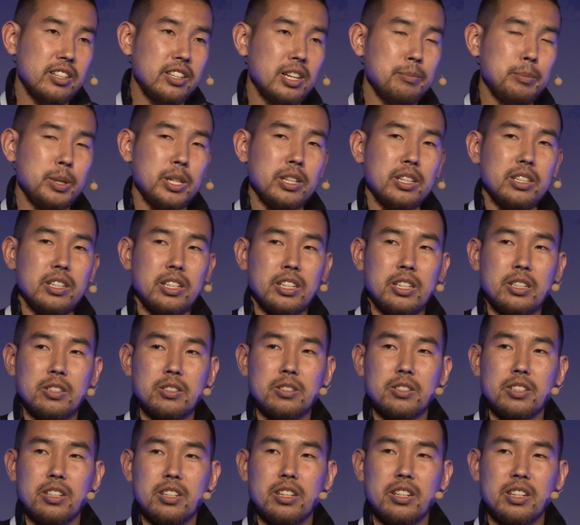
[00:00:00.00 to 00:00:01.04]
I mean, you
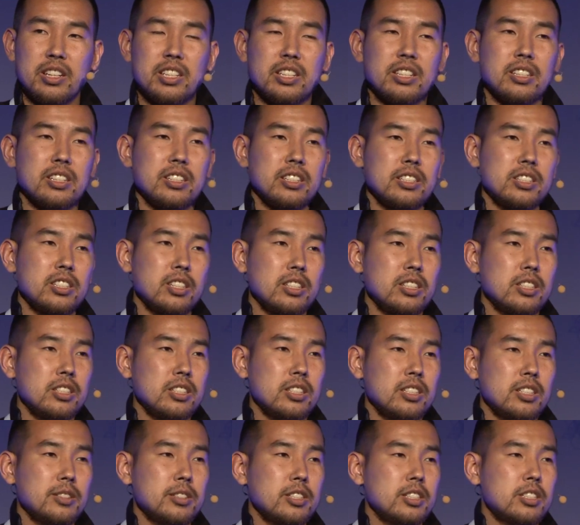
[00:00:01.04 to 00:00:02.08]
know, again,
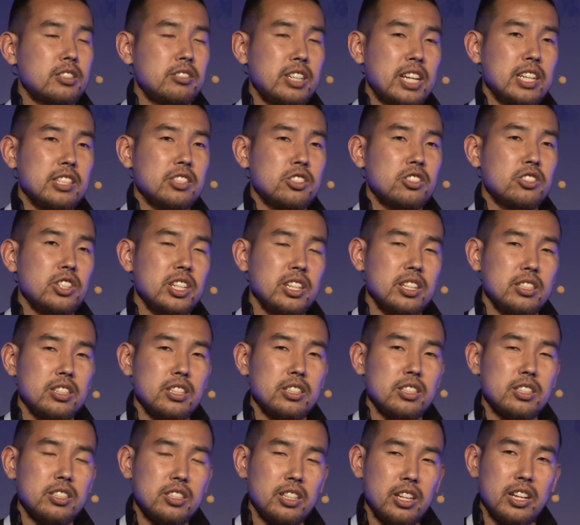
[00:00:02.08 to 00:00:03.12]
straight
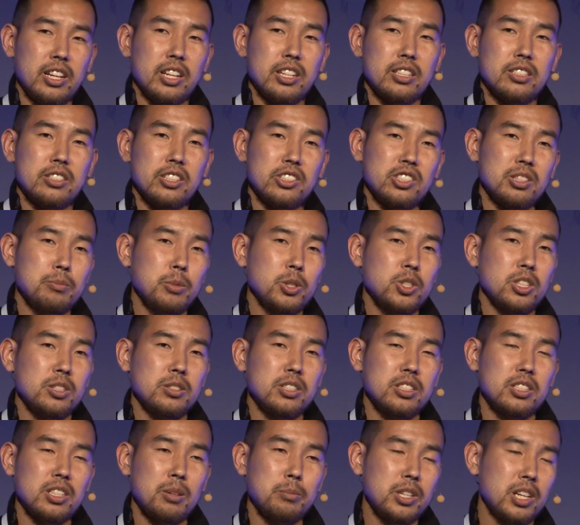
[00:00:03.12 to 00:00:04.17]

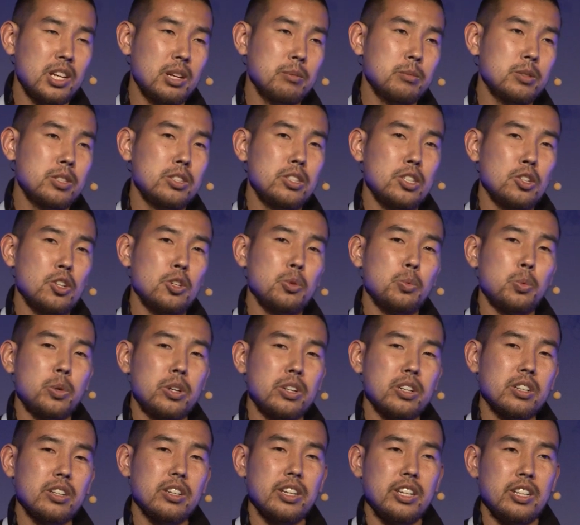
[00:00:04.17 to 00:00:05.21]
distribution sometimes don't
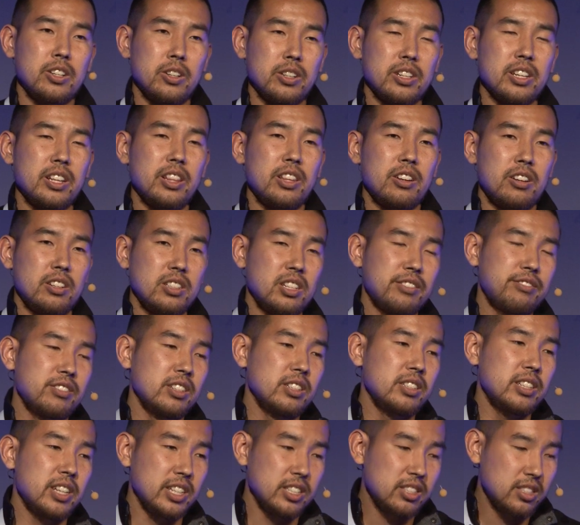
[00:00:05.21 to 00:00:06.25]
work. You know, again, there are
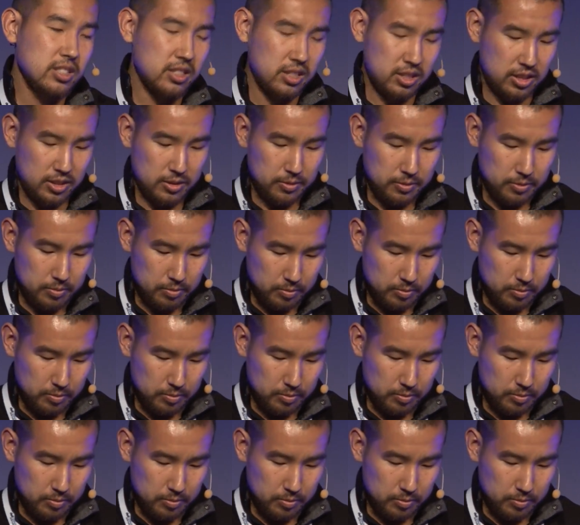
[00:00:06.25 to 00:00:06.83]
different tastes.